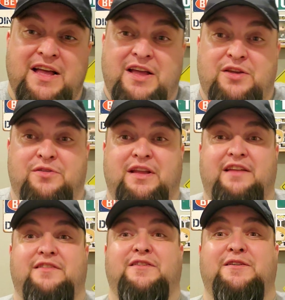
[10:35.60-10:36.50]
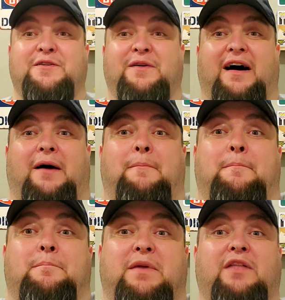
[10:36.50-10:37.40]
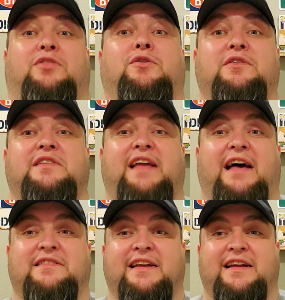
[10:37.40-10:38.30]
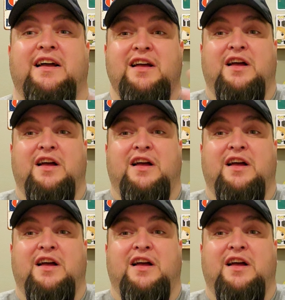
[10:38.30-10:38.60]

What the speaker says: You need to be enthusiastic